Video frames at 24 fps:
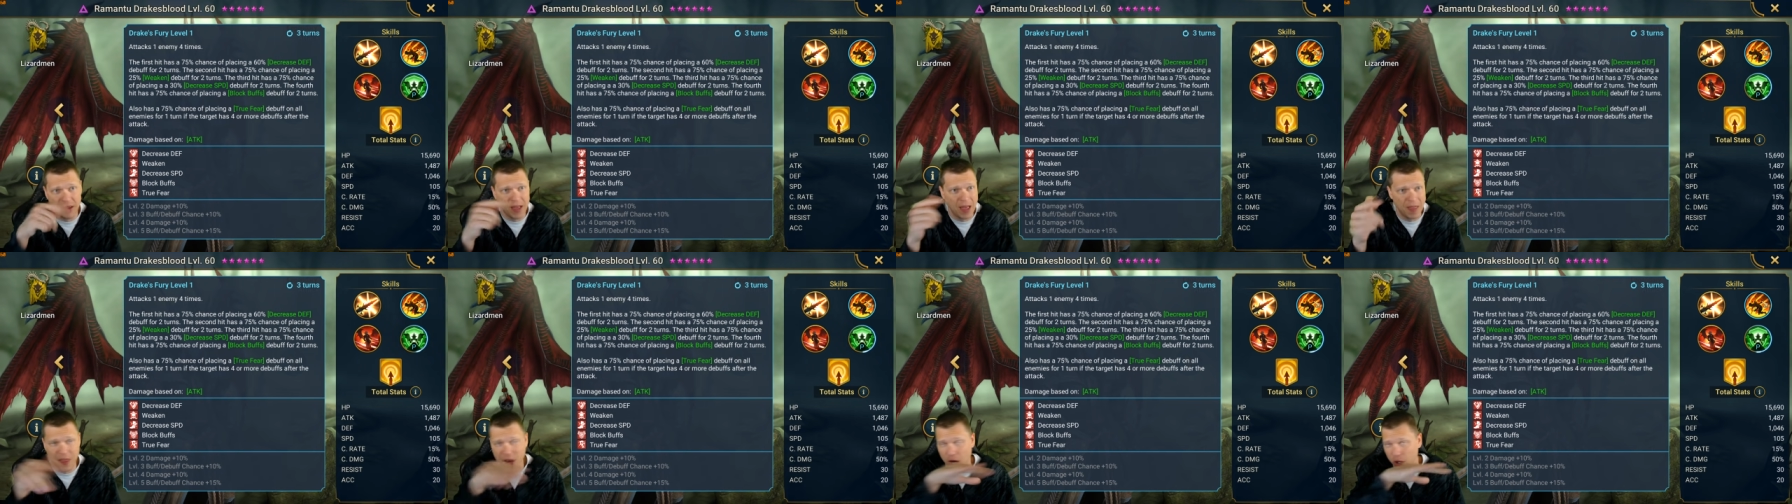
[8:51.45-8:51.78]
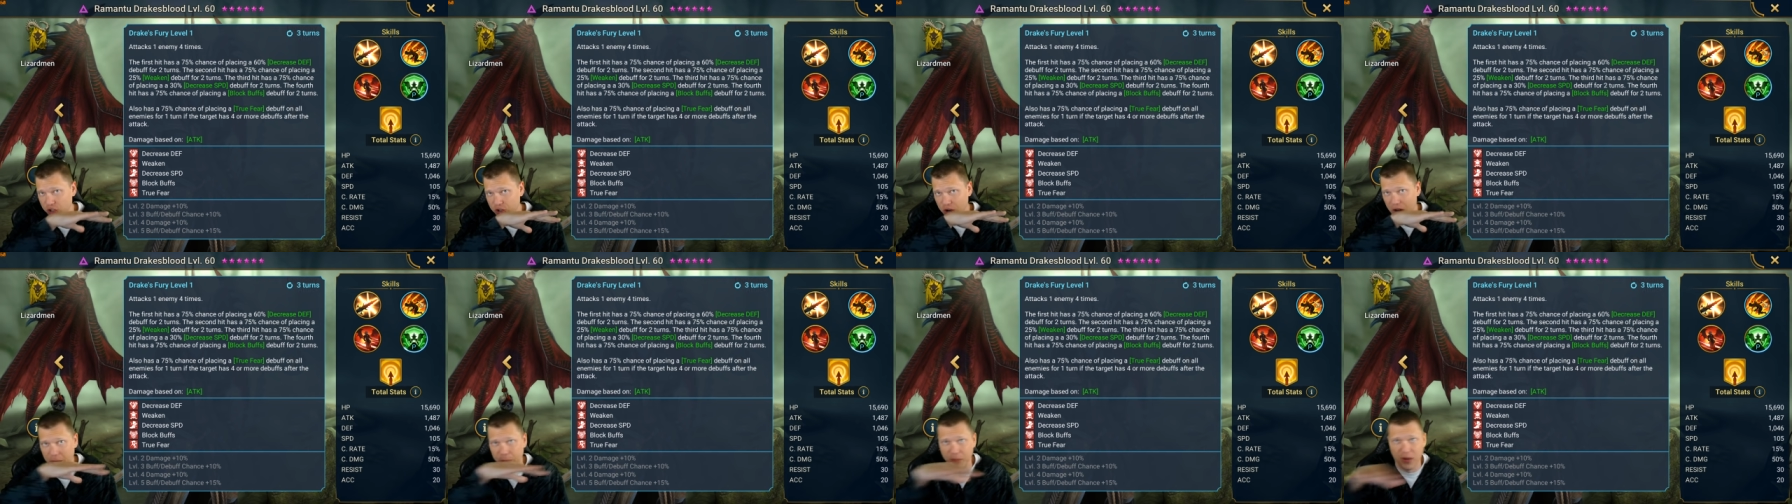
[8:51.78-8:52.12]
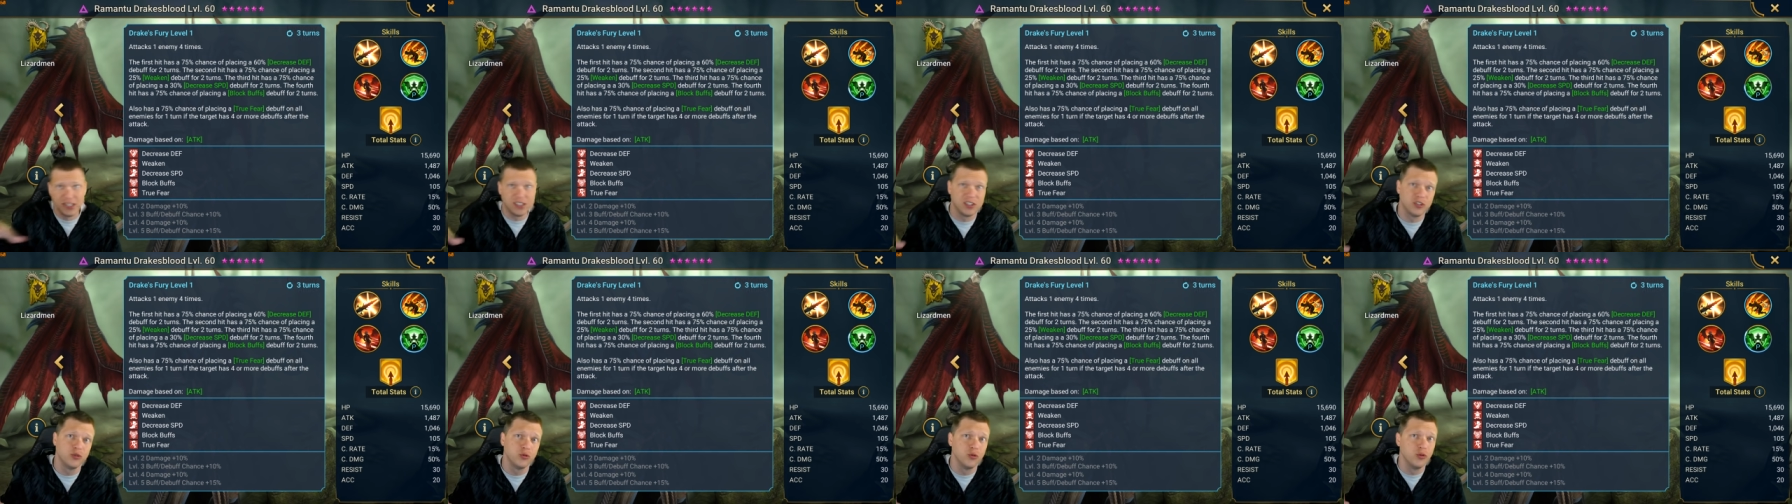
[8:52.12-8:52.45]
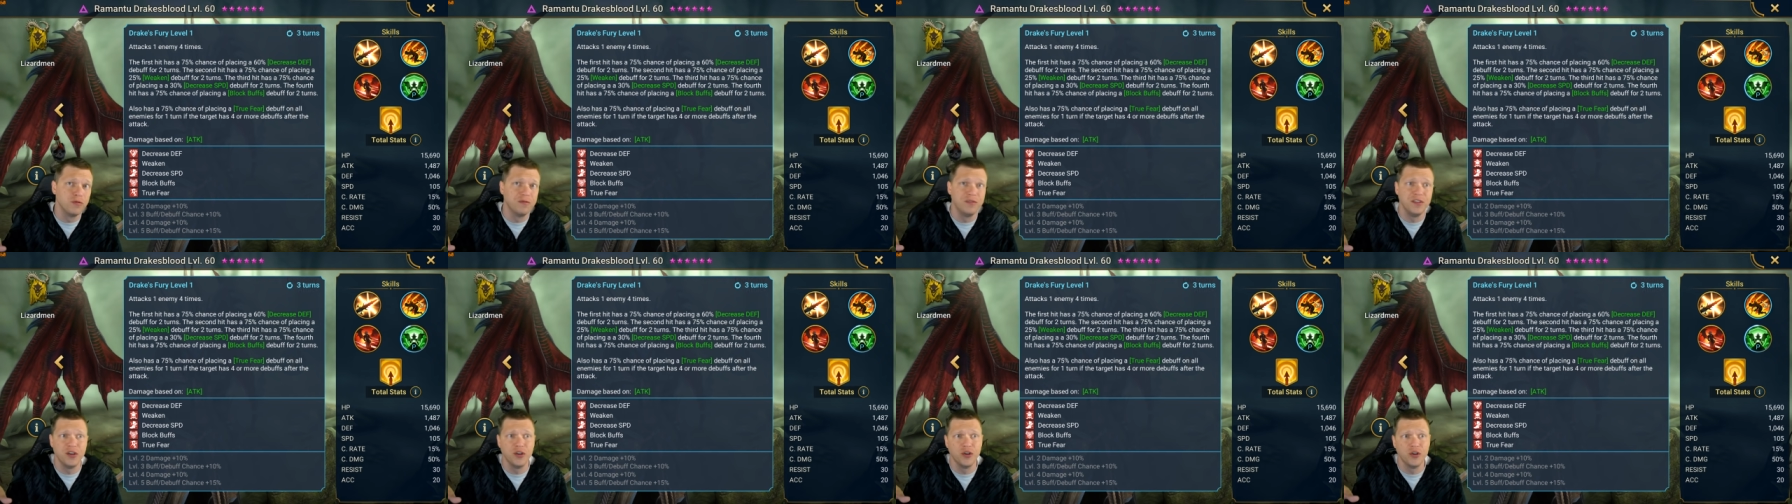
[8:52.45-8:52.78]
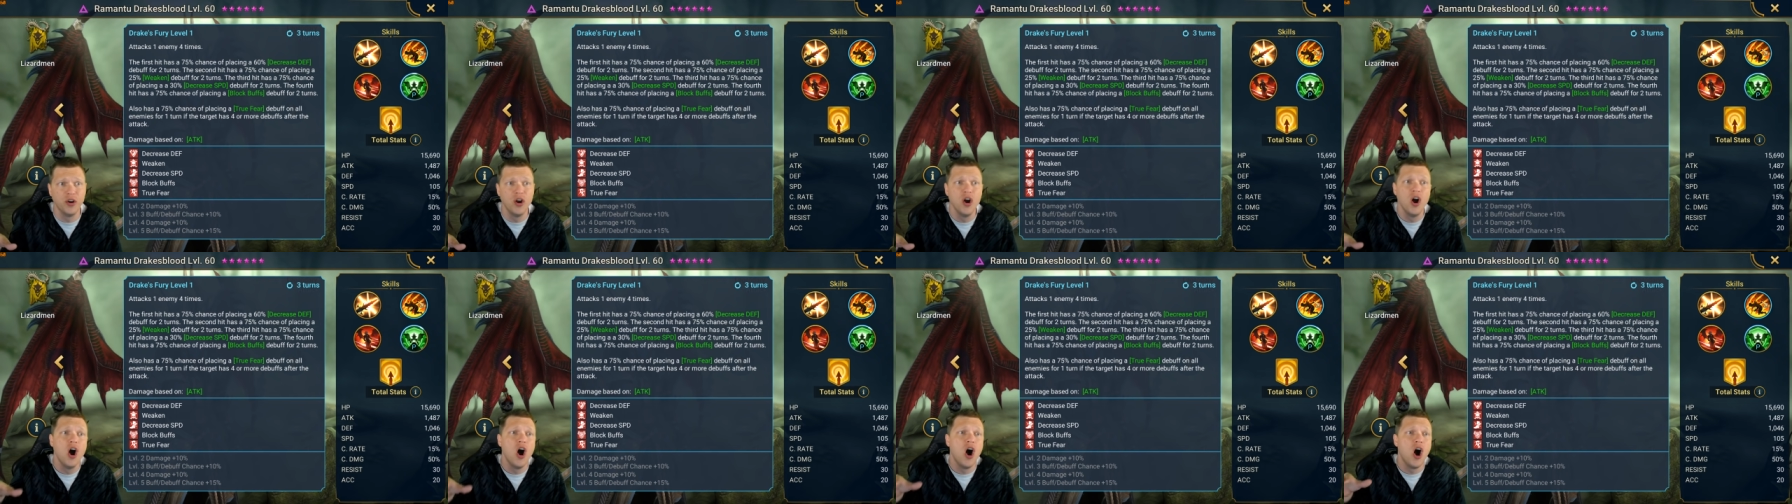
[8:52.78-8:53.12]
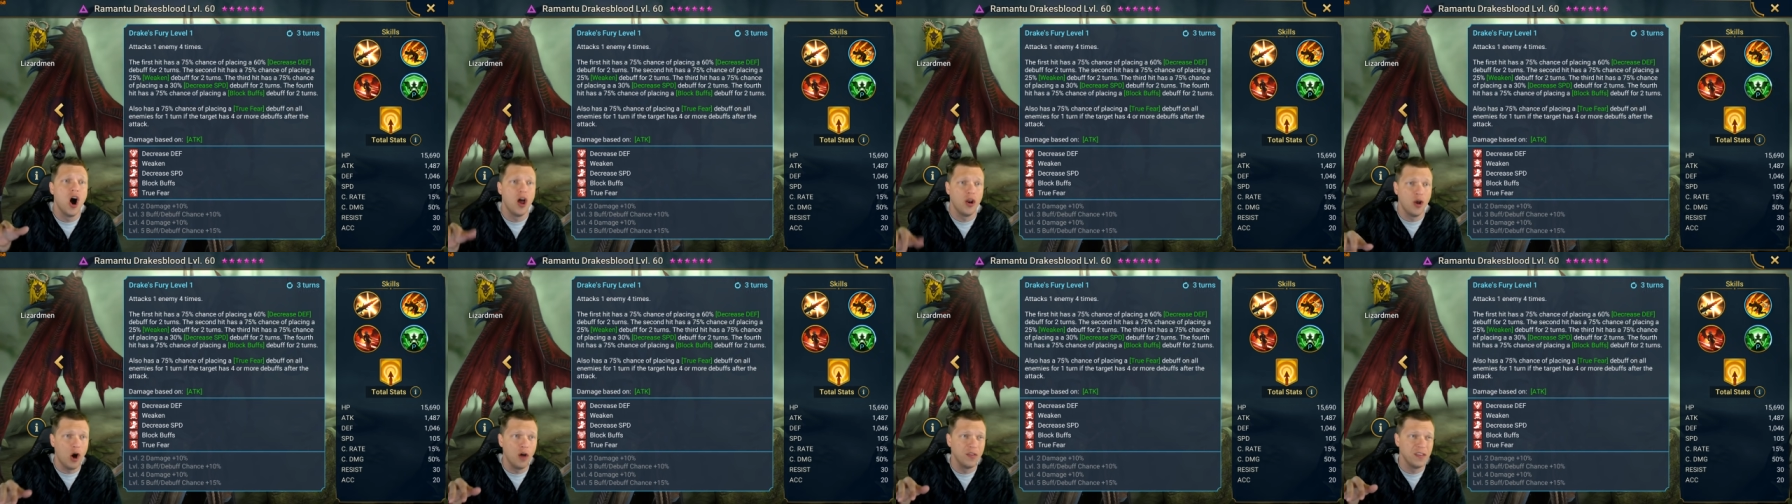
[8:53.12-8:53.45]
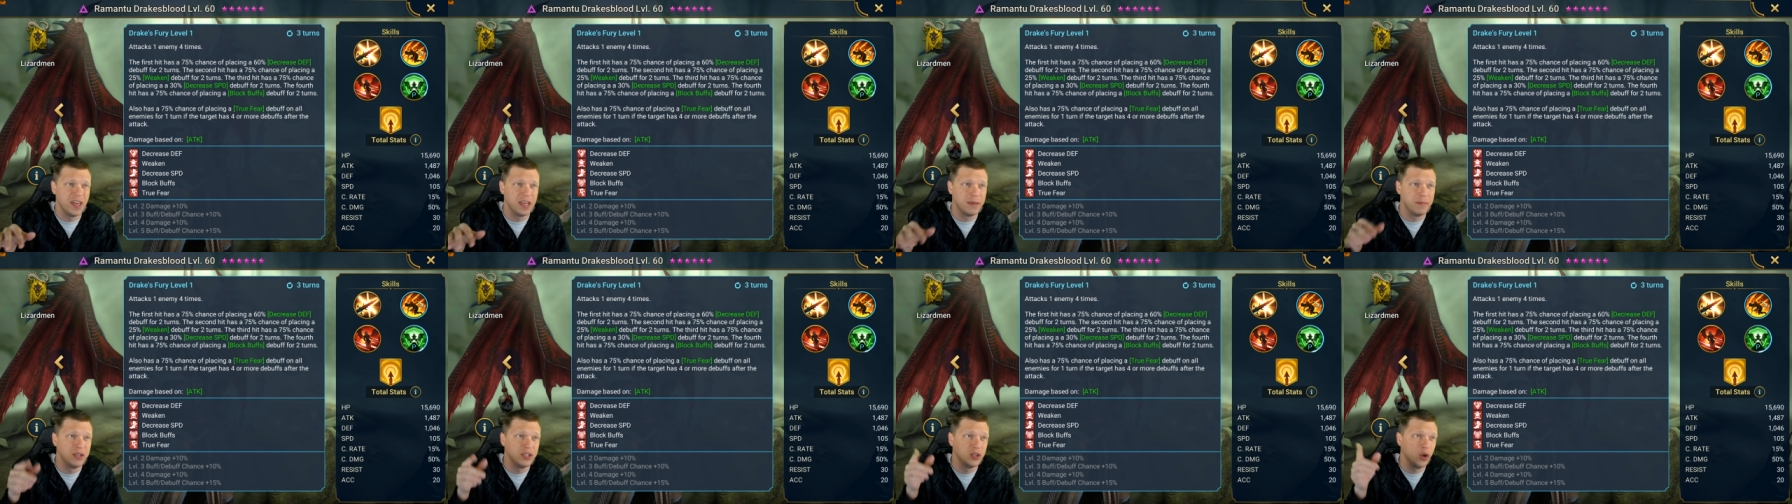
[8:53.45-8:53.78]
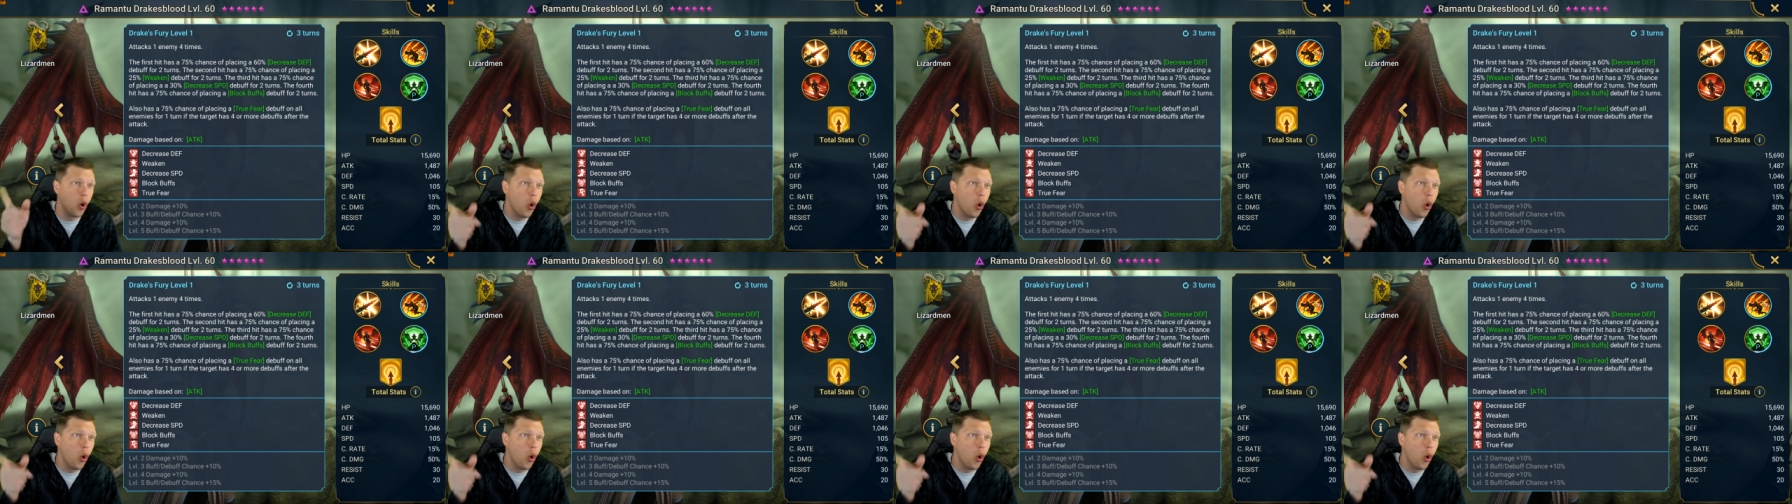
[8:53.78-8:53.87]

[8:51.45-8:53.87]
and then he'll try to place a True Fear on all the enemies.